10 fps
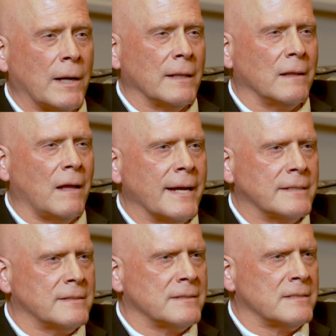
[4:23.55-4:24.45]
I
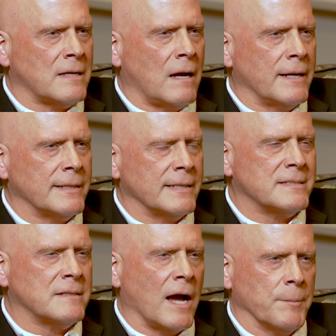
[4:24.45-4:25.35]
like to design
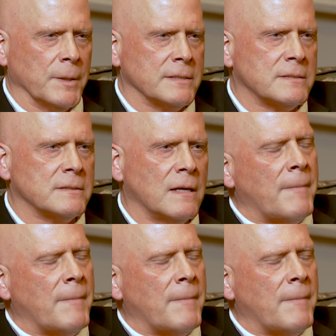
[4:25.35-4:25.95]
is timeless.